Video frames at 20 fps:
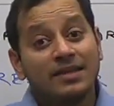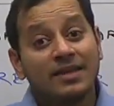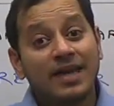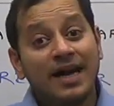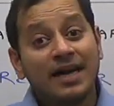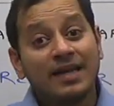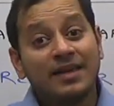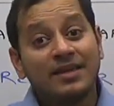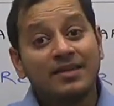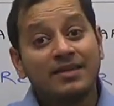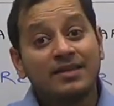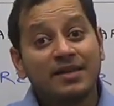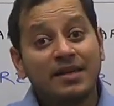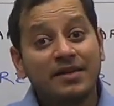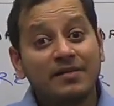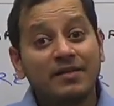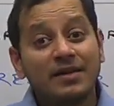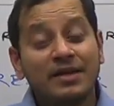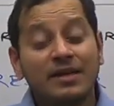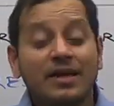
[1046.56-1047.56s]
that
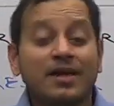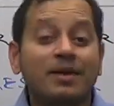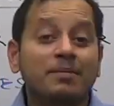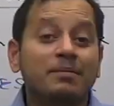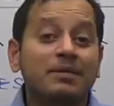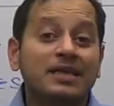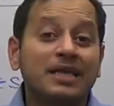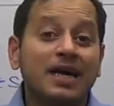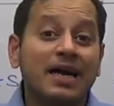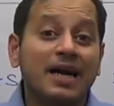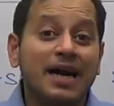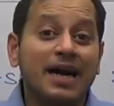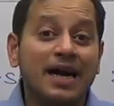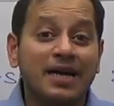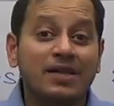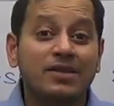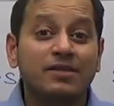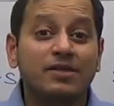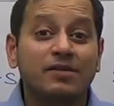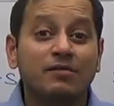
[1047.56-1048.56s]
river Narmada
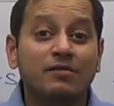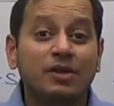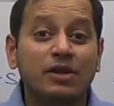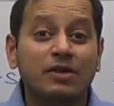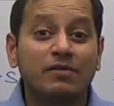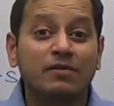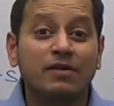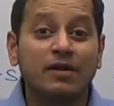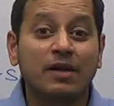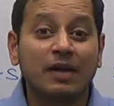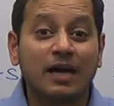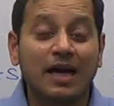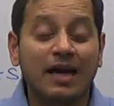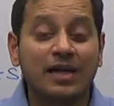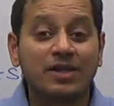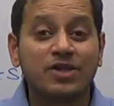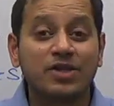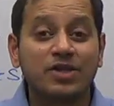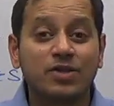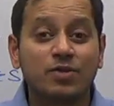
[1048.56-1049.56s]
has the one of the
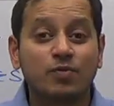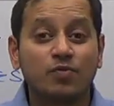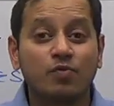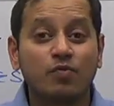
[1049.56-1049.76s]
largest